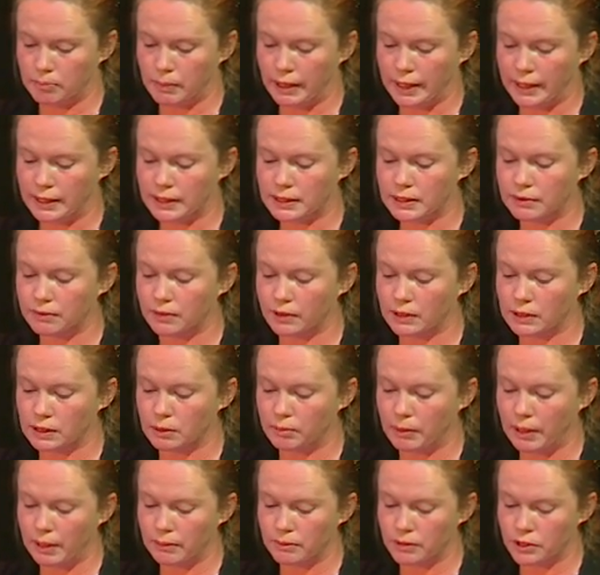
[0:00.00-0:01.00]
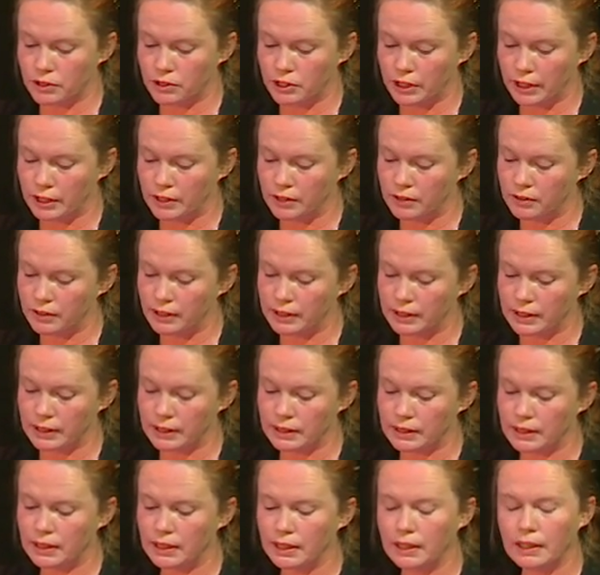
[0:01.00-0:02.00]
BACS, faster payments and check and
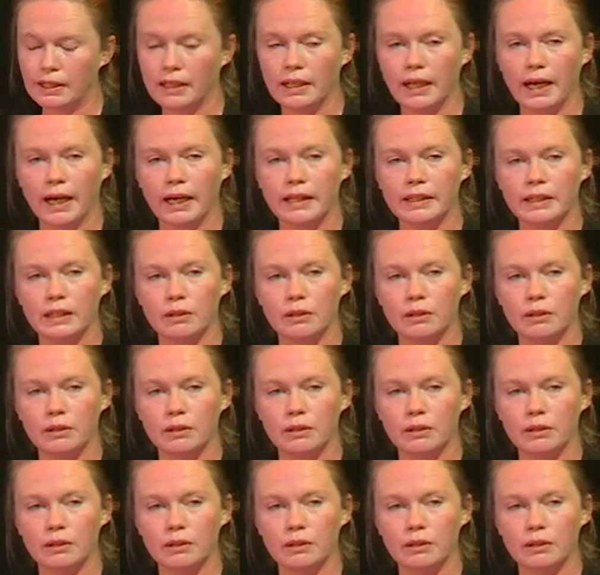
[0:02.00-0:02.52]
credit, and the